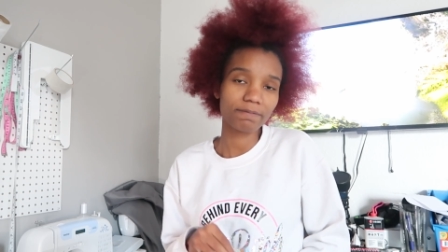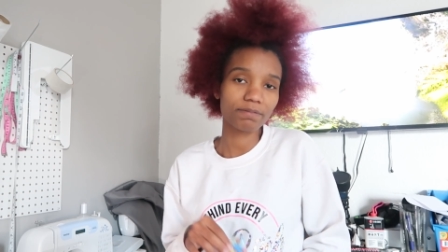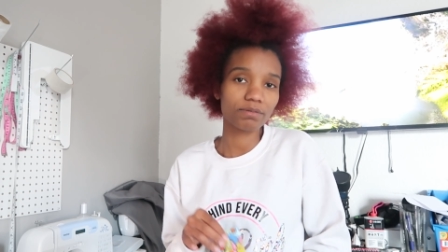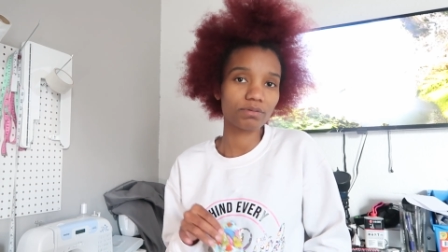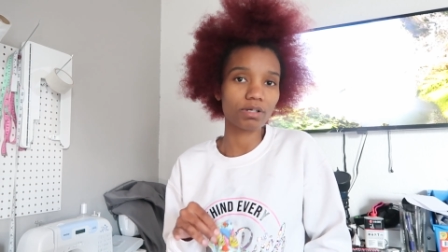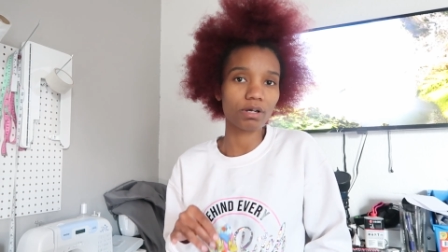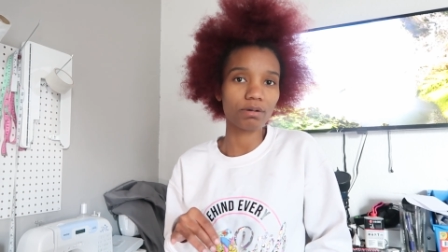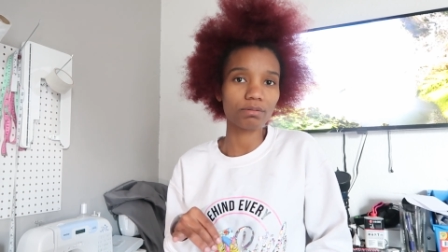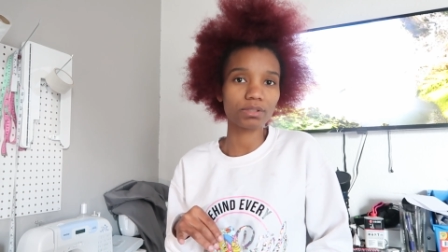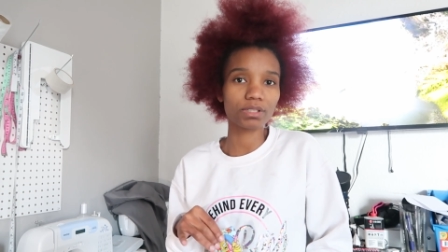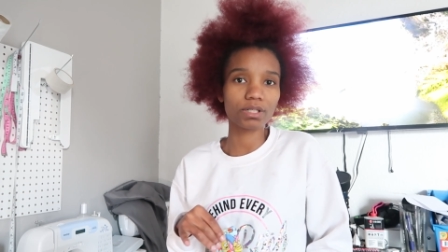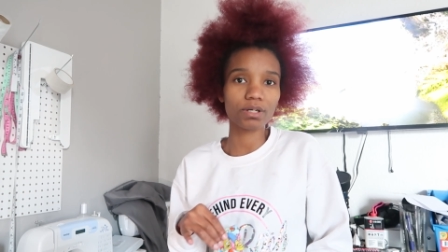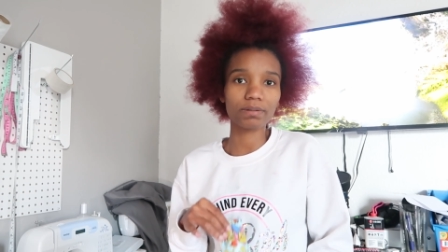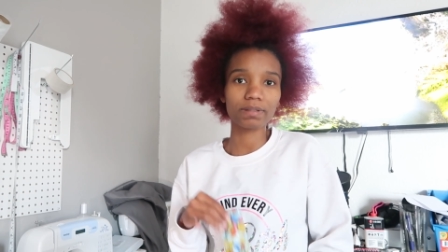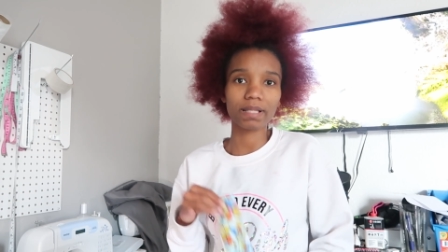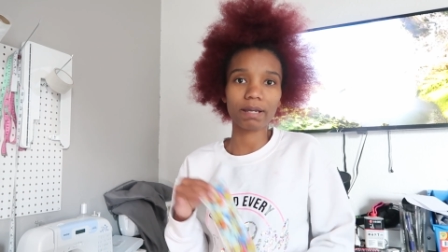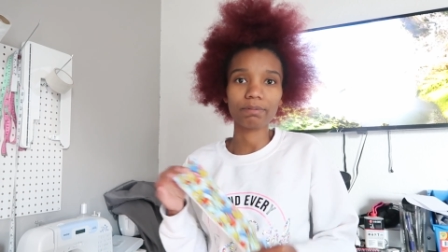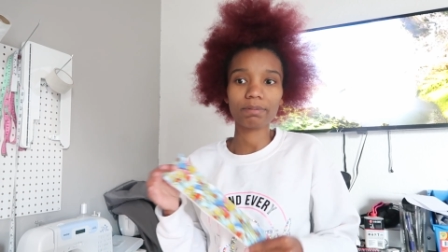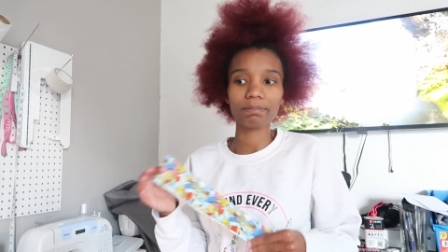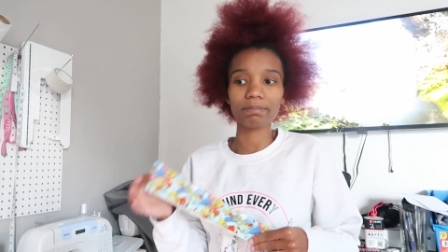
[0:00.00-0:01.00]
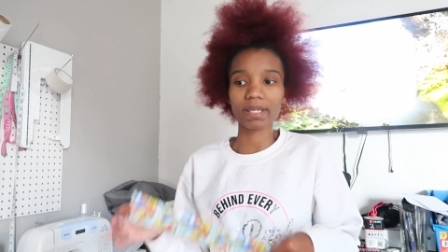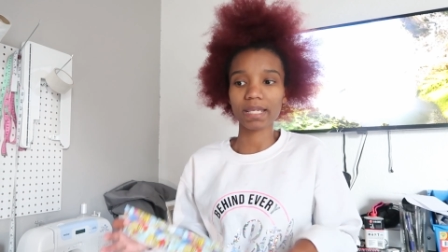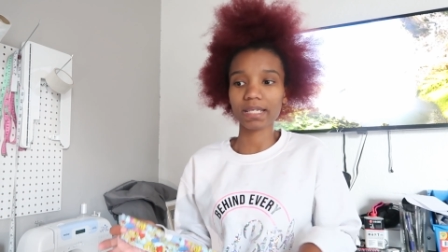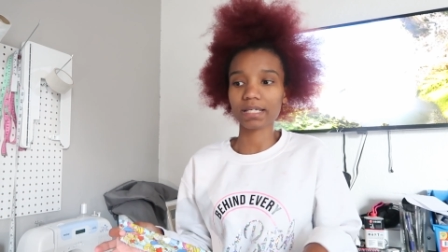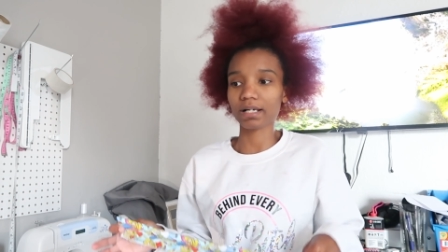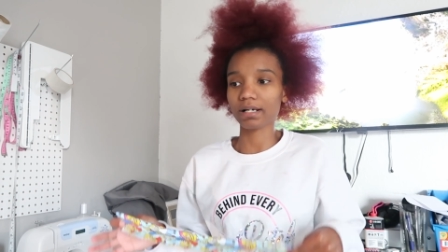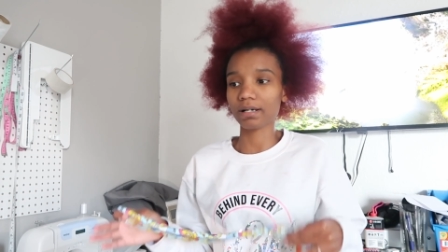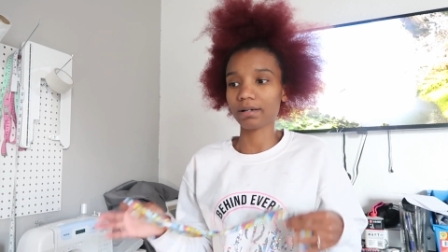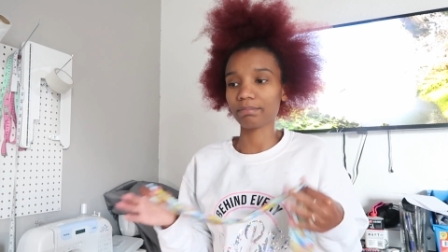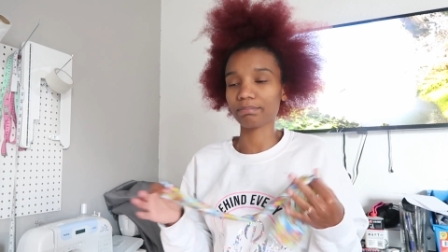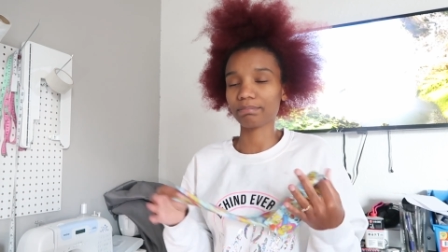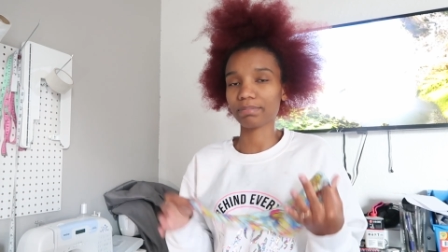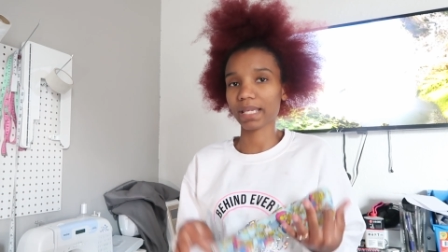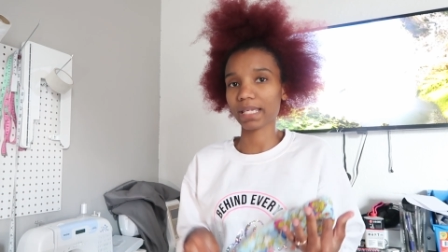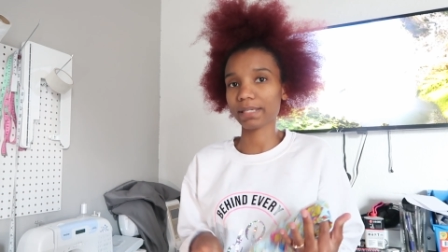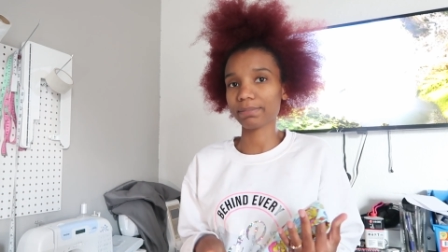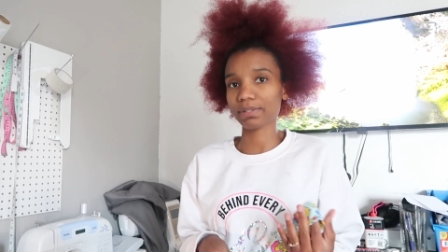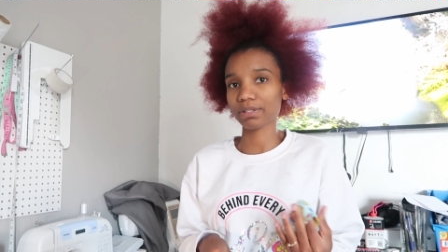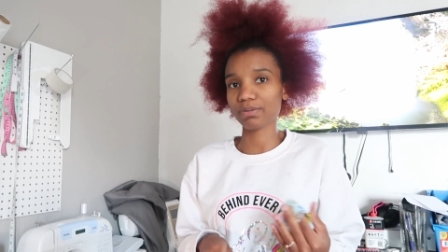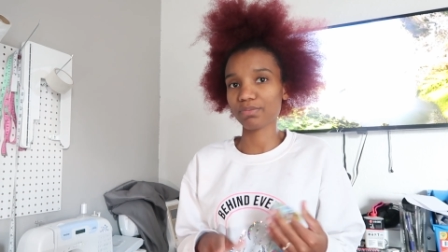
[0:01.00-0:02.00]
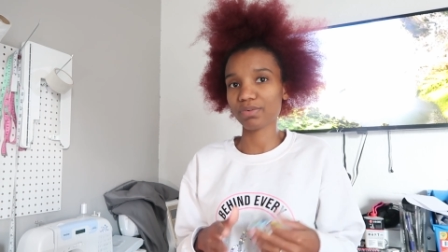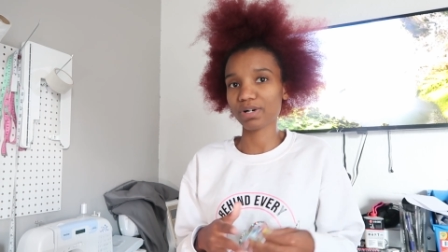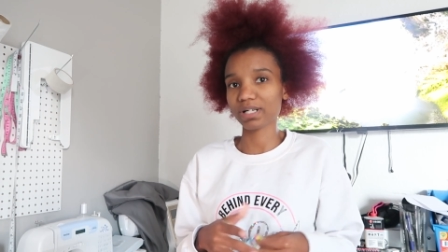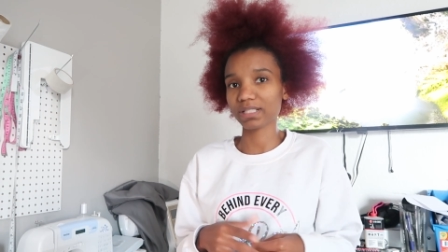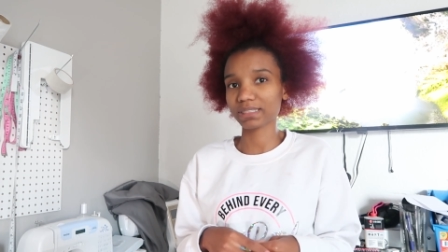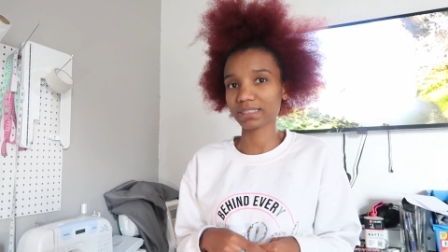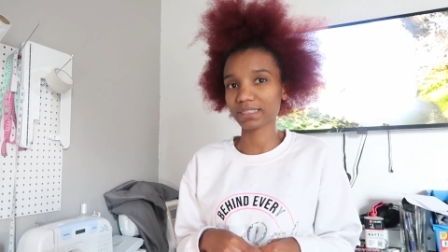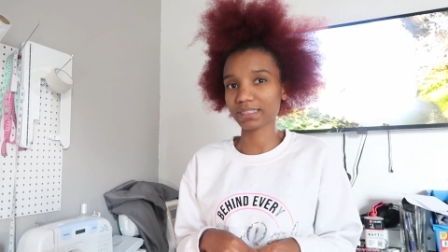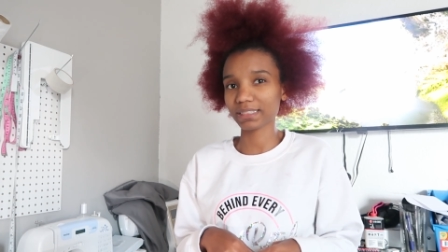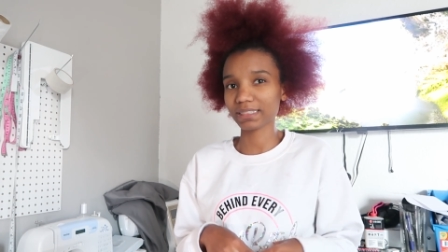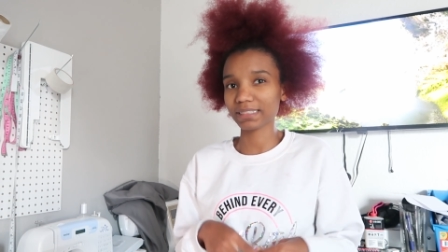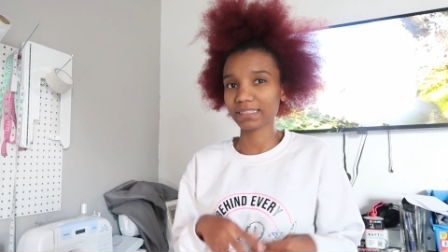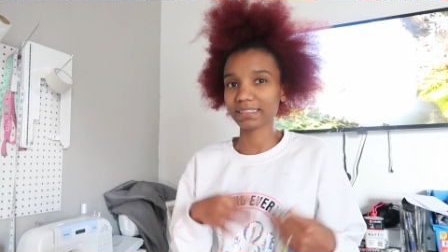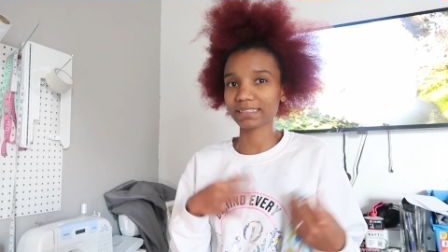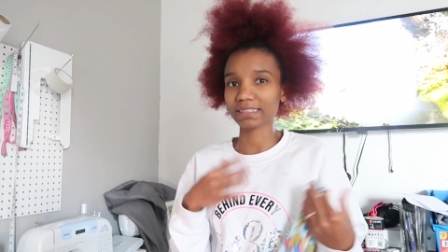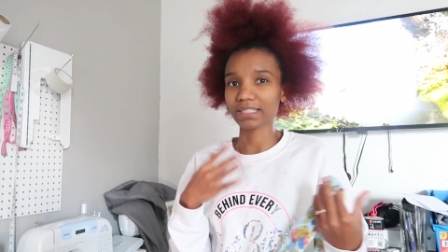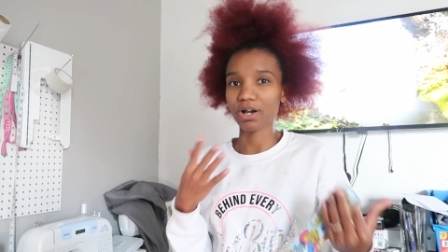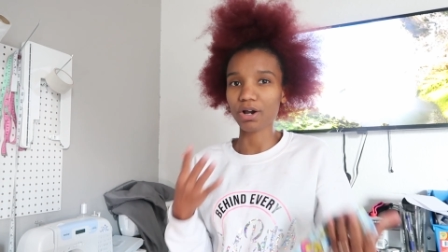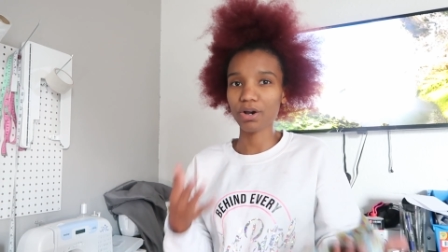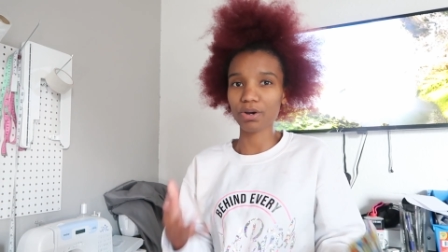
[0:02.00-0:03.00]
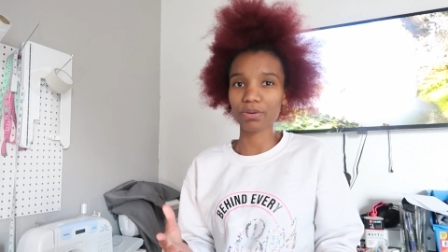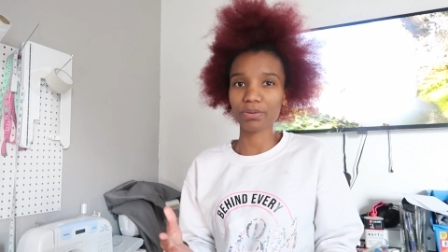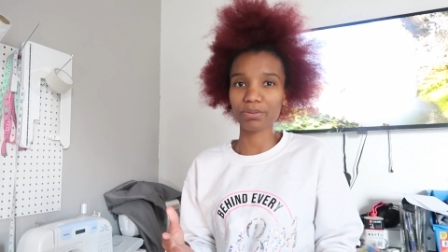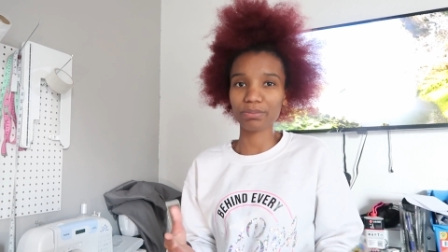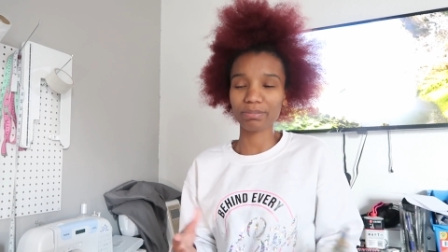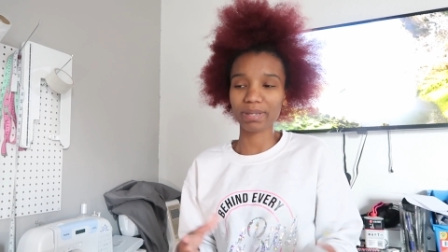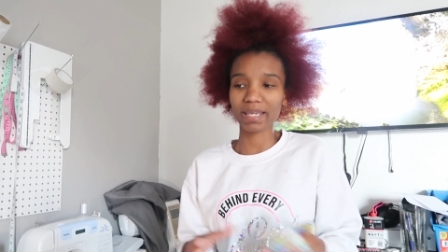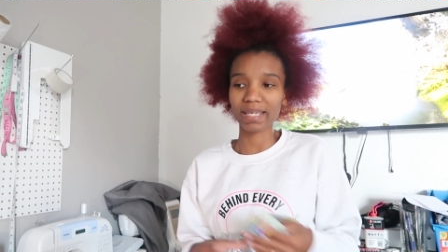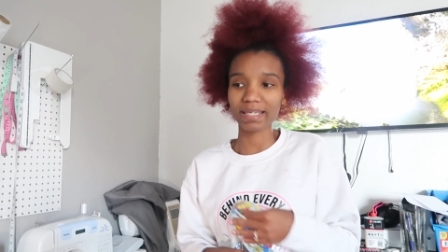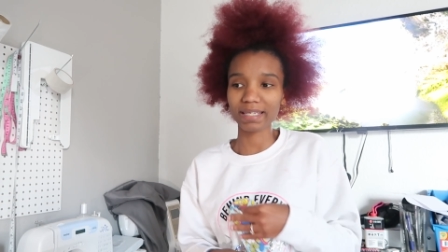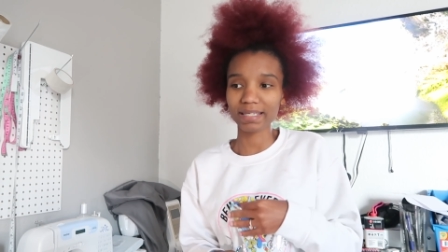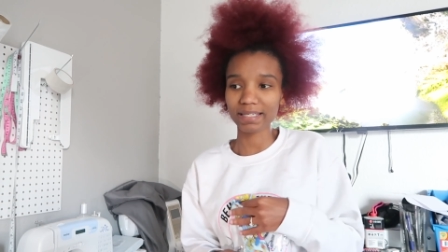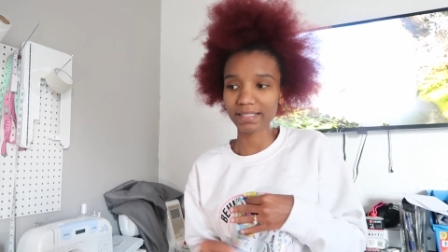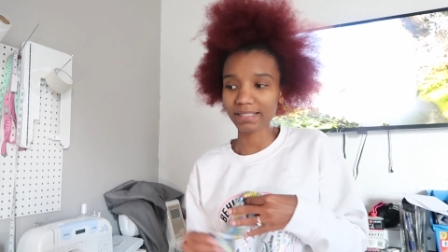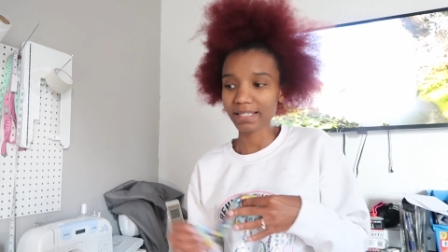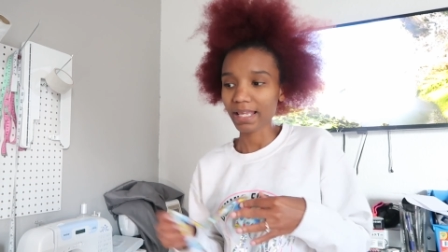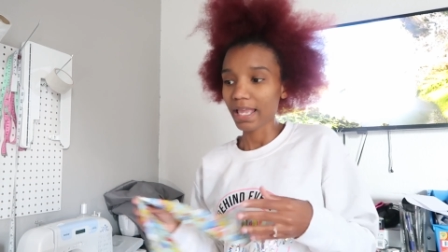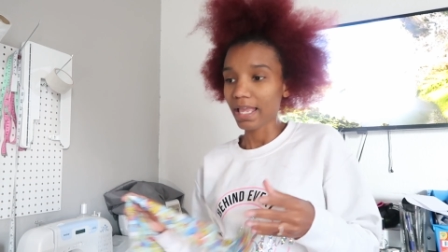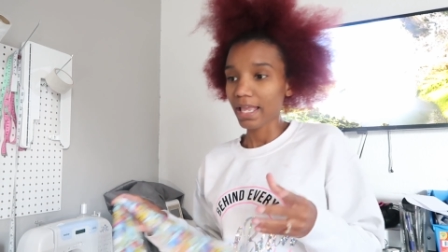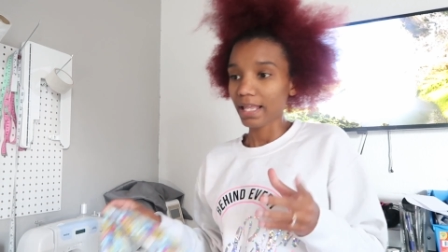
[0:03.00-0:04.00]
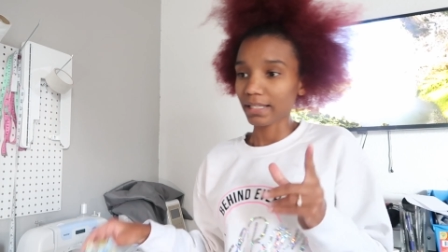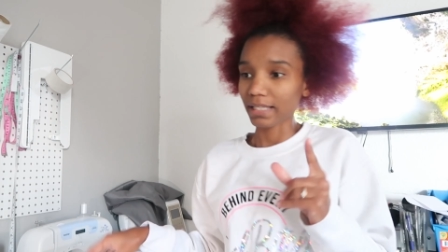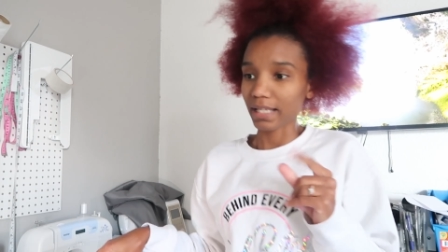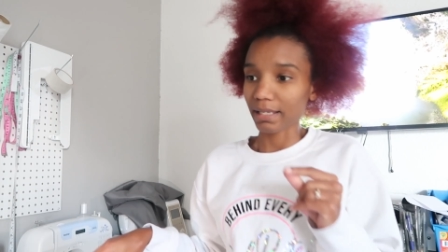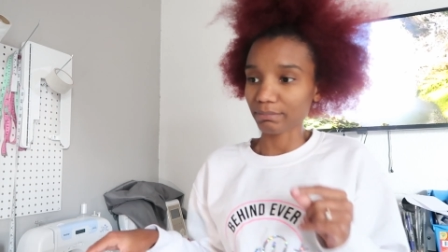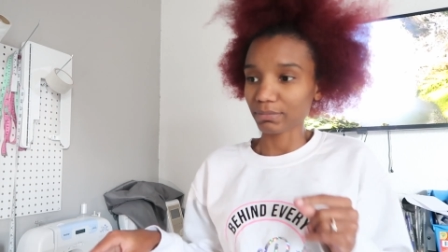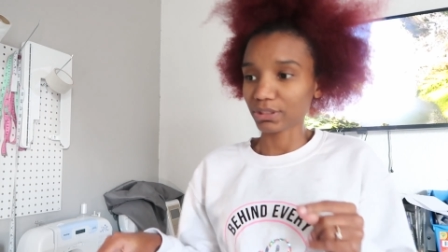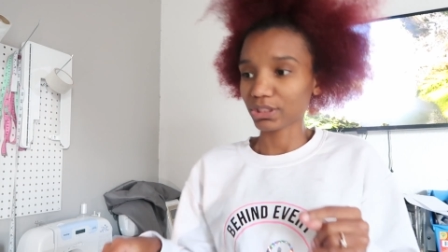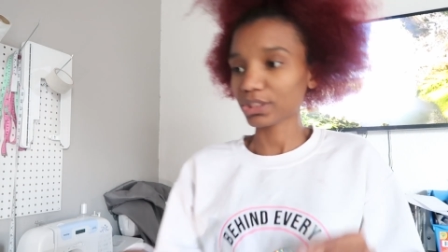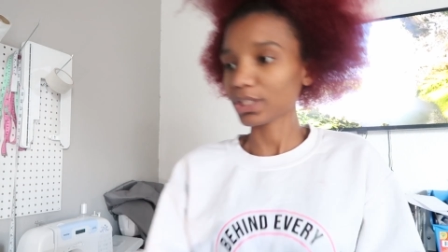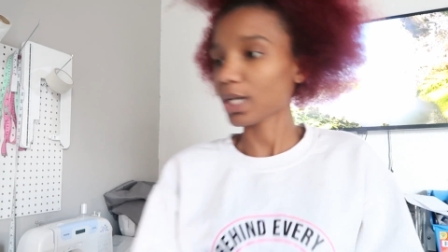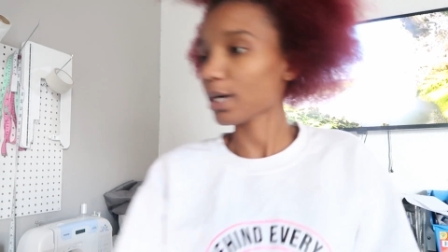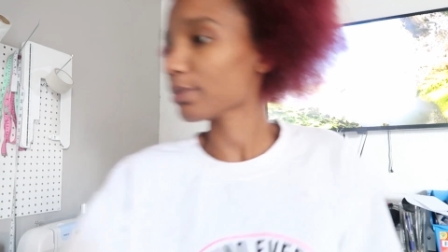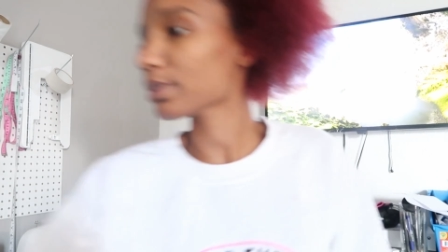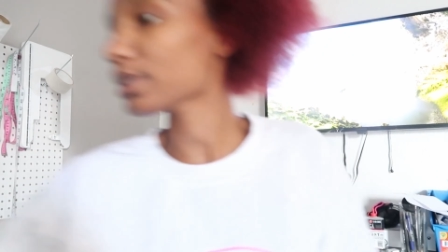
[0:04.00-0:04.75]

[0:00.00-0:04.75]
If you don't know, that will make um, baby onesies homemade. Let me show